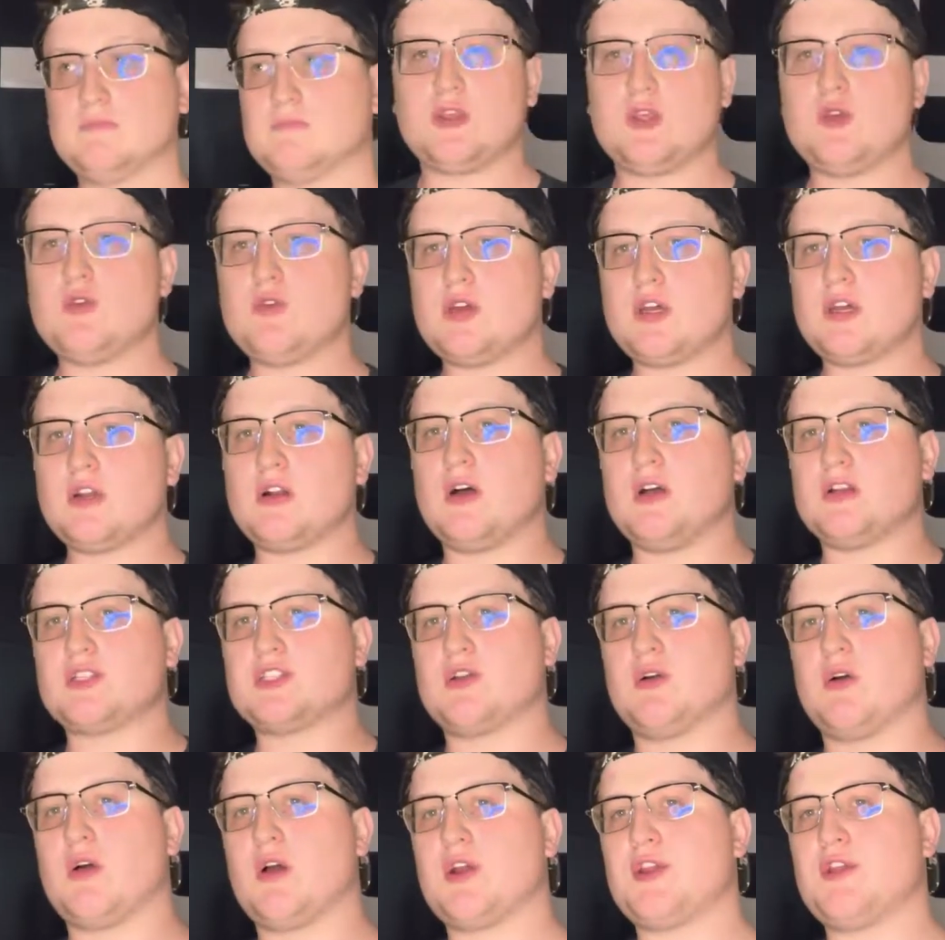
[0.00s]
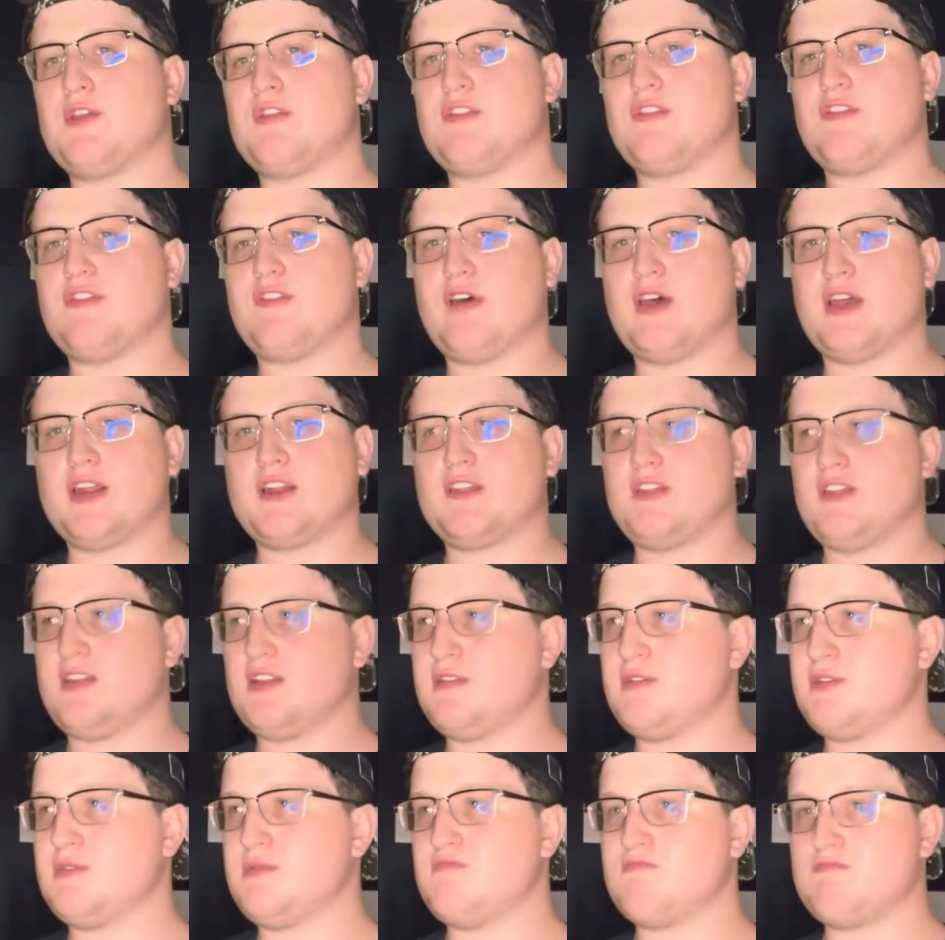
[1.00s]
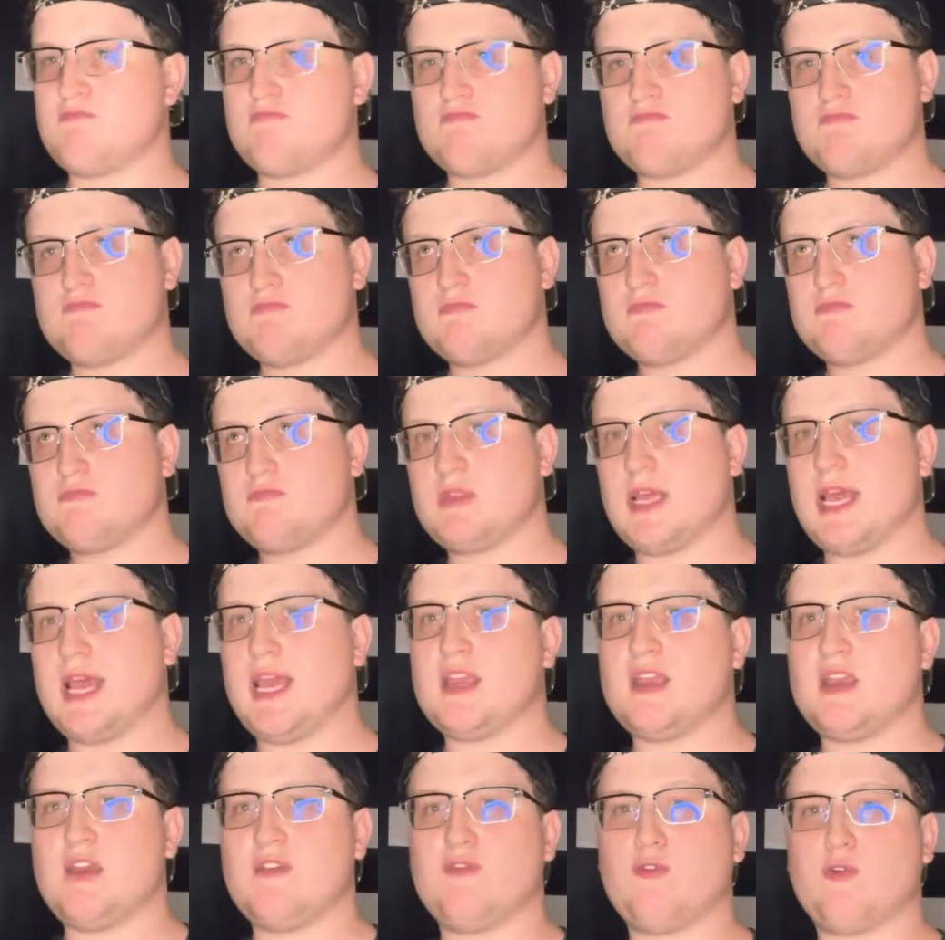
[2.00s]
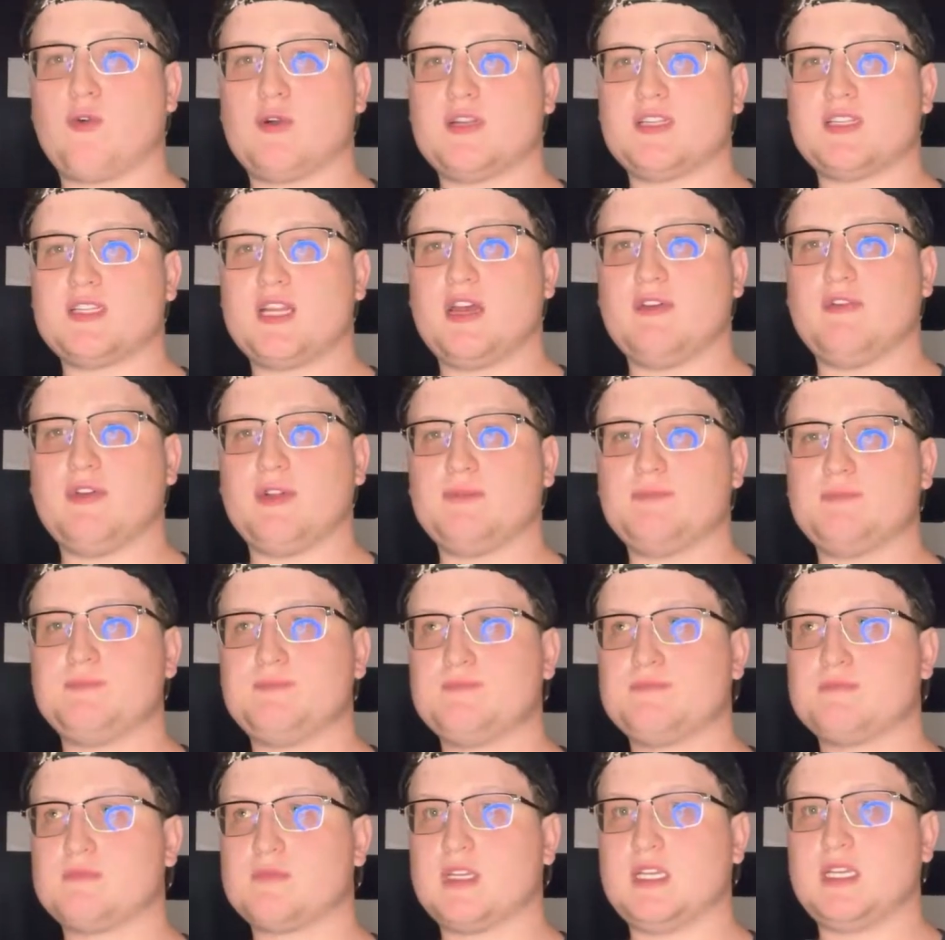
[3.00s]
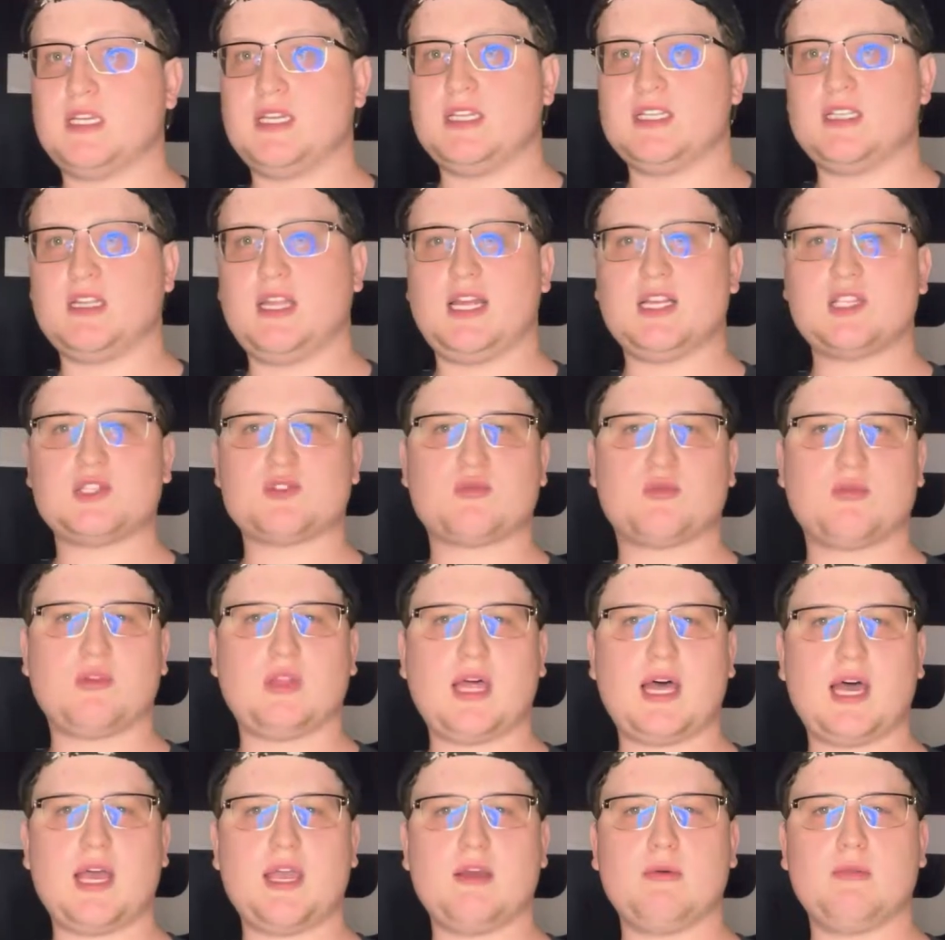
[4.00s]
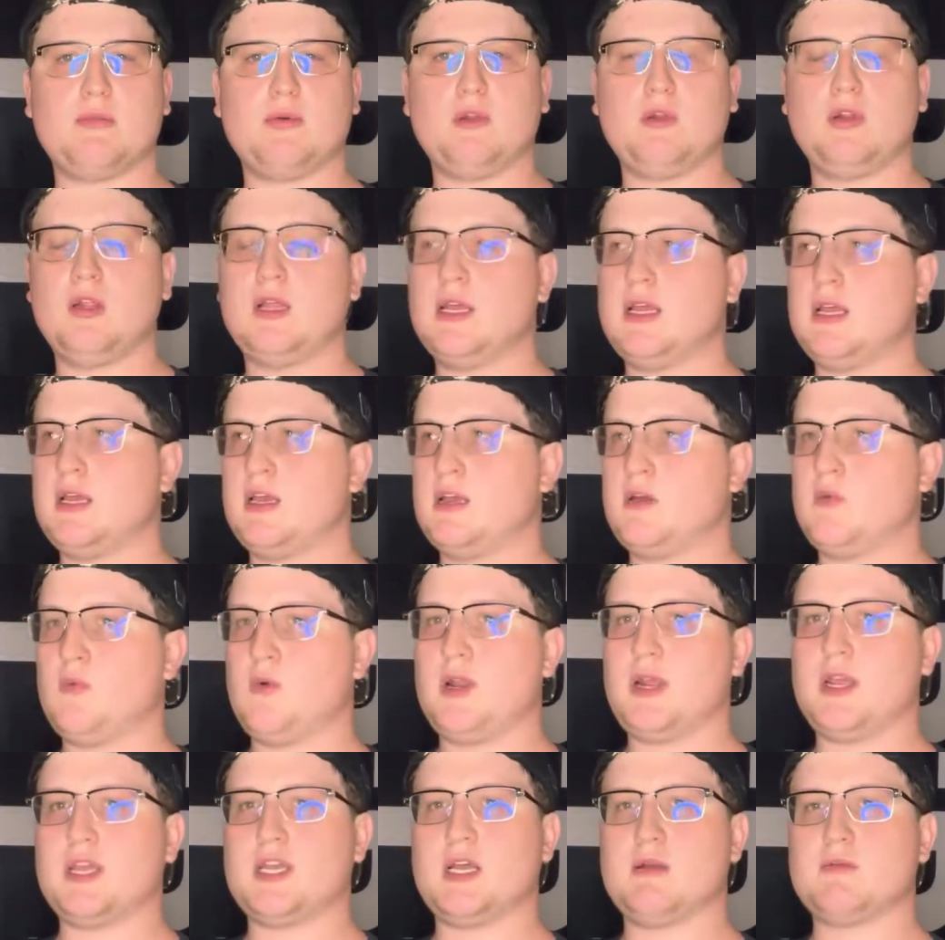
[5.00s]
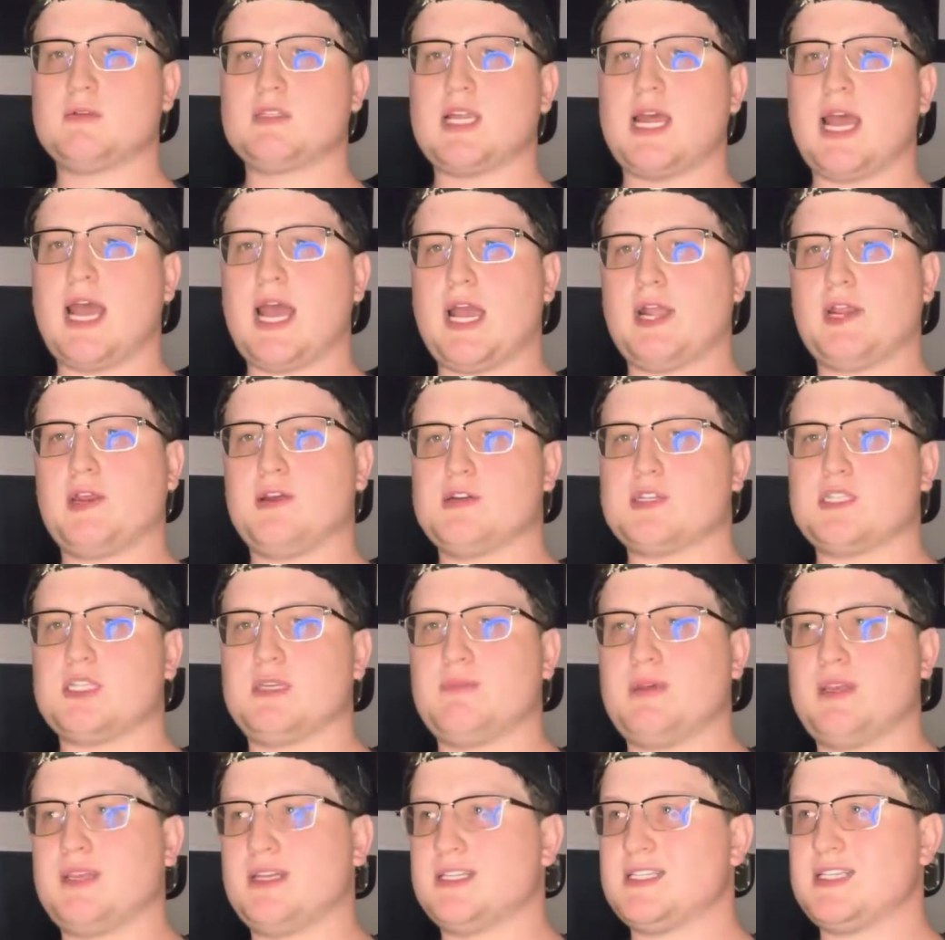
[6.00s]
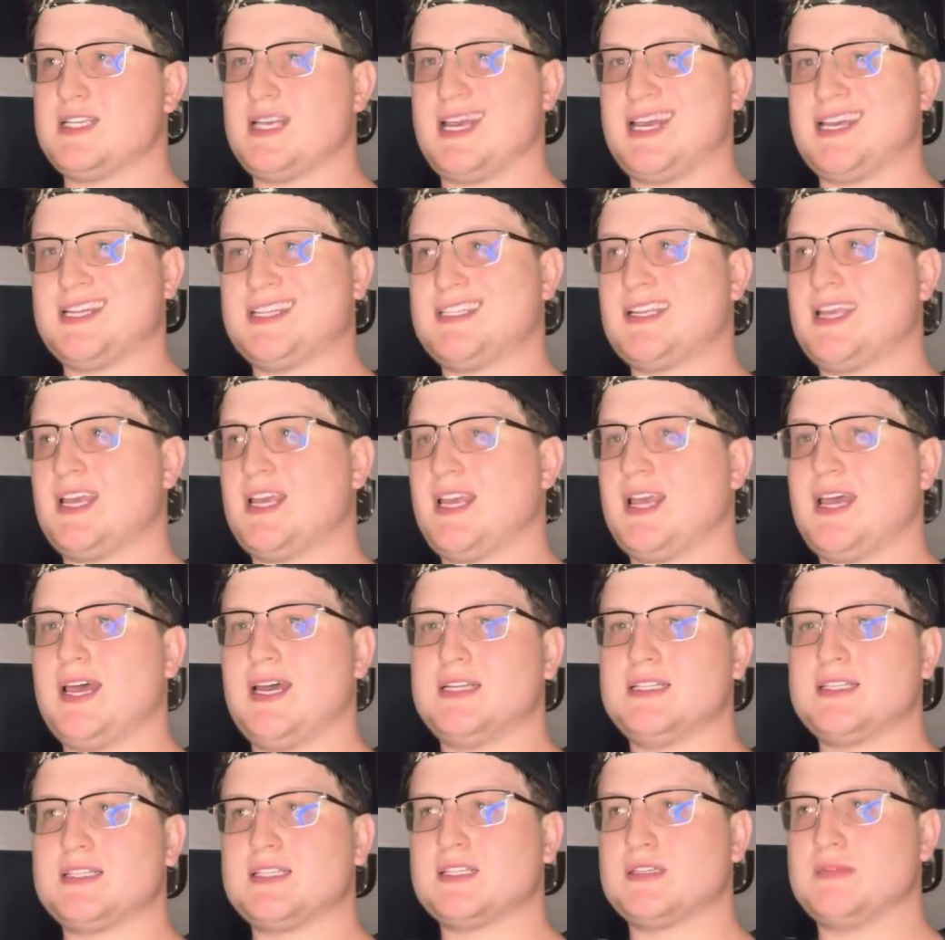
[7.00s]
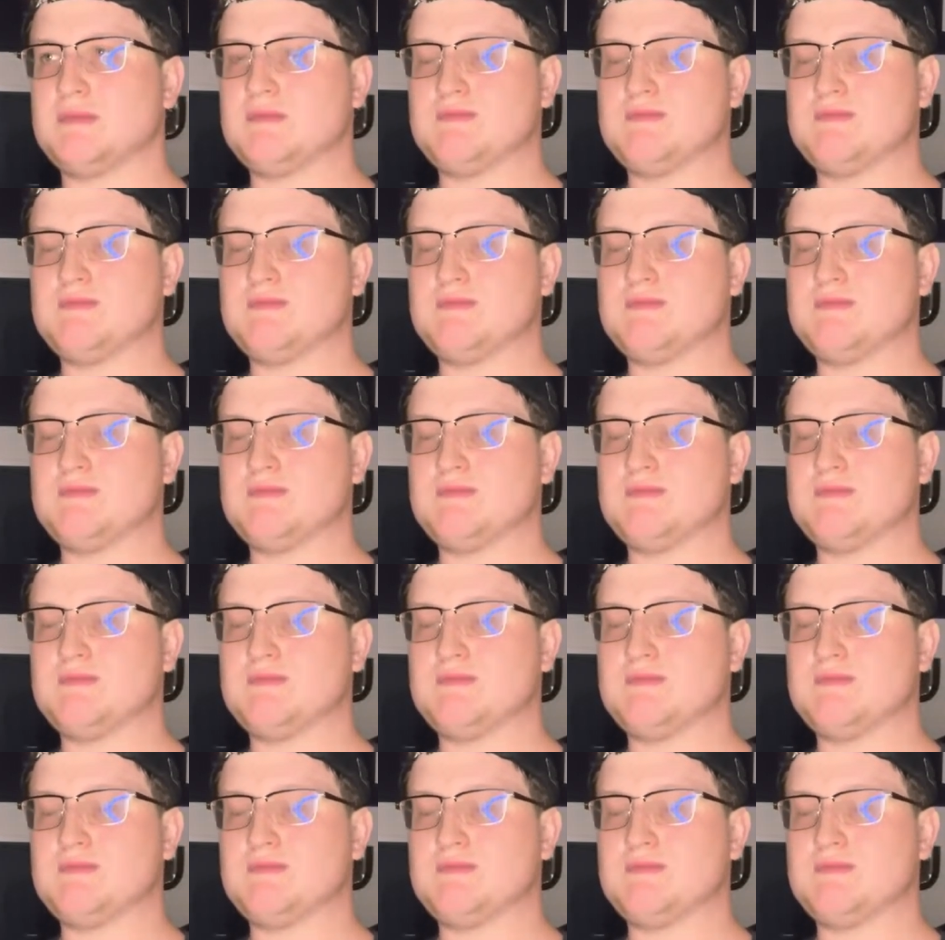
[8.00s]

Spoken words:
You could also argue the fact that the AK-47 is less reliable when it comes to accuracy, because the SKS,